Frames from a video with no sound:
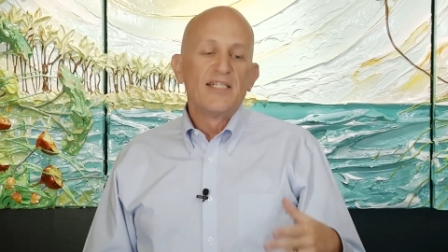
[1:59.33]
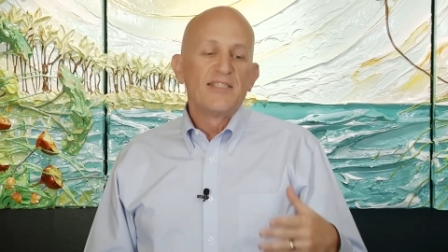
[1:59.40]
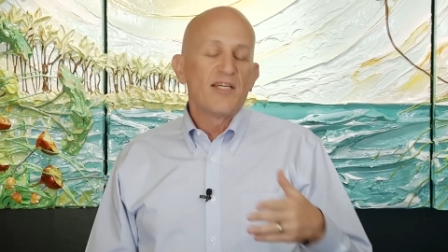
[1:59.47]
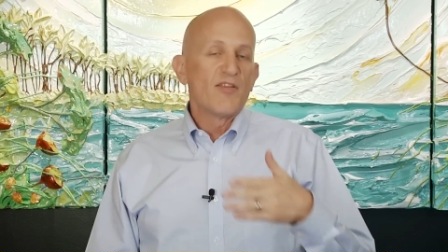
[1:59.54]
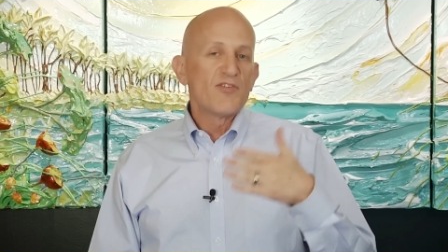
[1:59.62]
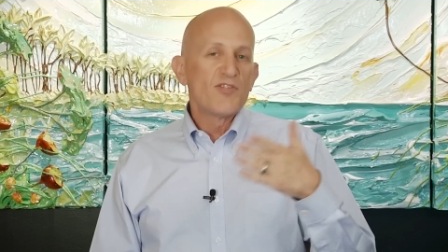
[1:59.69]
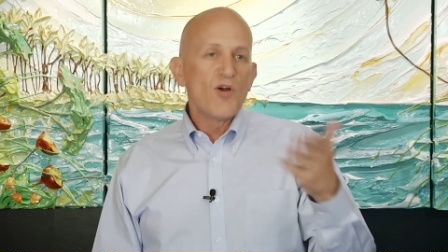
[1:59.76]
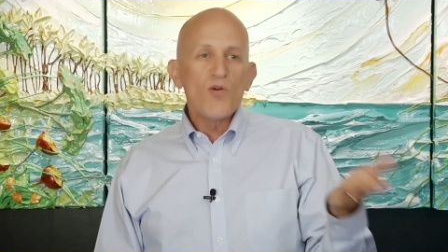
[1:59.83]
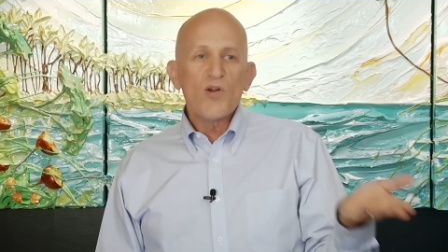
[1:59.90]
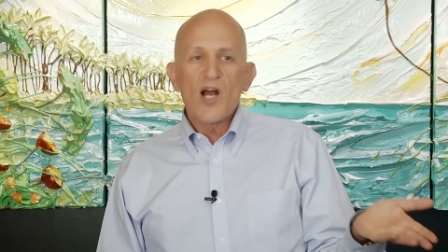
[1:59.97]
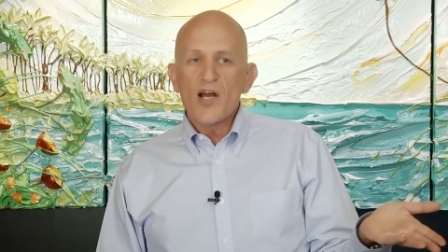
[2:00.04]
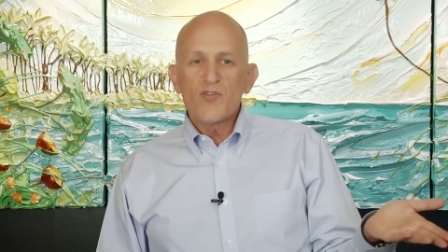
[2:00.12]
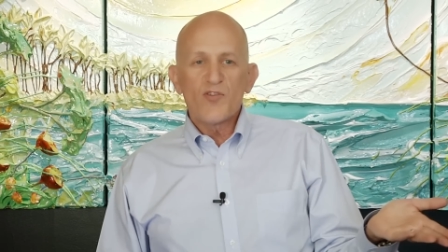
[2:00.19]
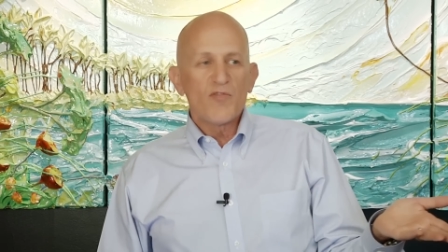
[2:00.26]
Now, there's no
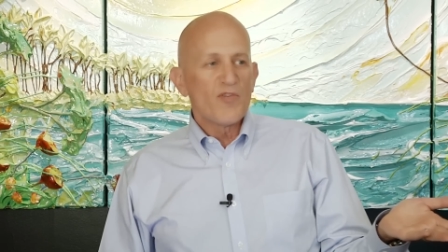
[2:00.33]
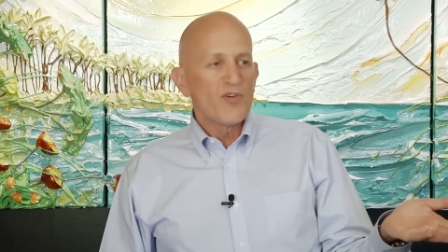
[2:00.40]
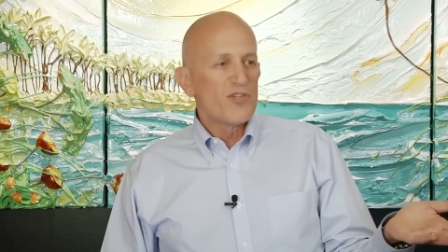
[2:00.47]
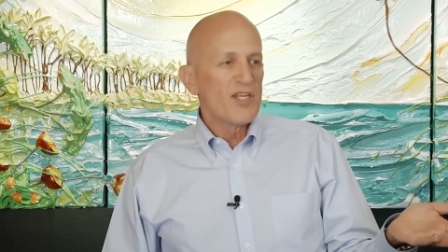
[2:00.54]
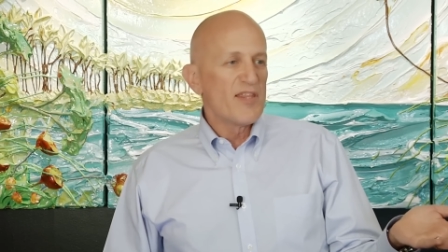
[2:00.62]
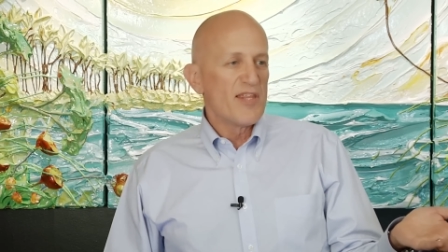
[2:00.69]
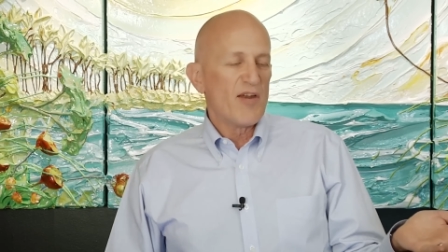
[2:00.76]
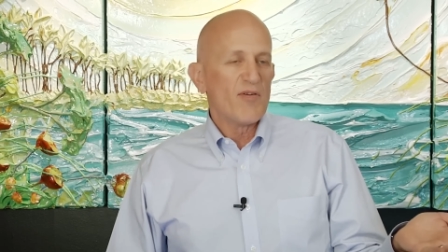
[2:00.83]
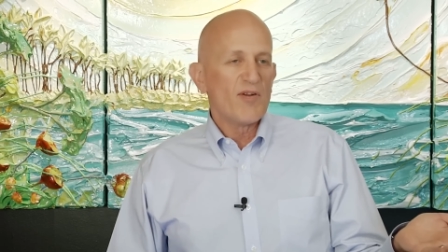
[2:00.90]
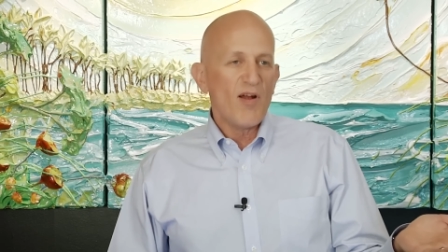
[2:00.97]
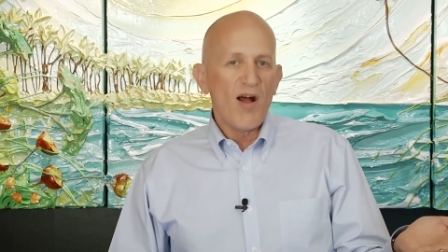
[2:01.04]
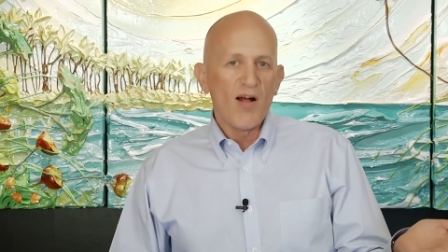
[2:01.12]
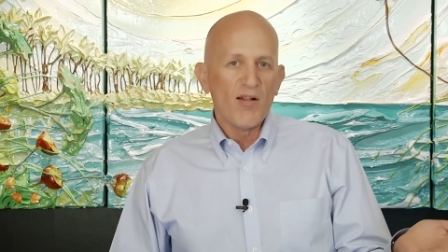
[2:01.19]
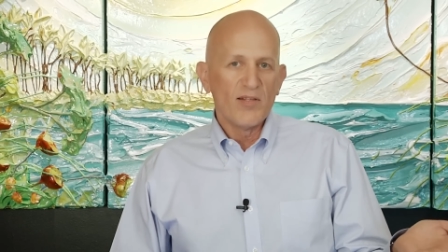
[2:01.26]
controversy there at
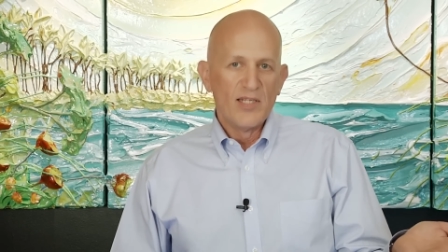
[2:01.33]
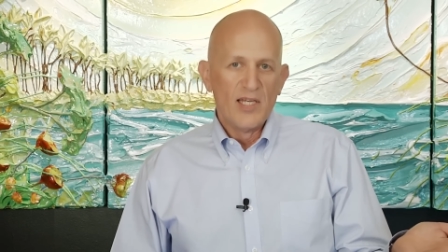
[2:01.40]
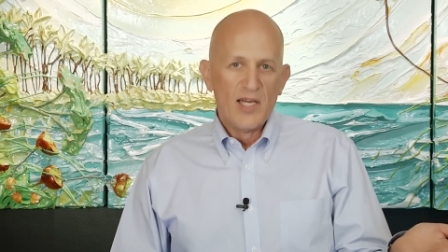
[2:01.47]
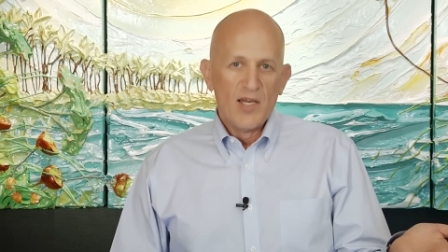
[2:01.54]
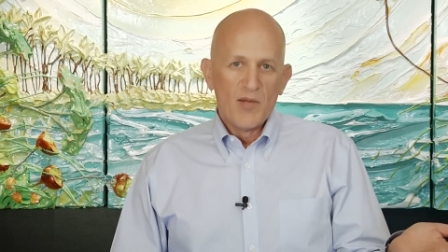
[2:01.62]
all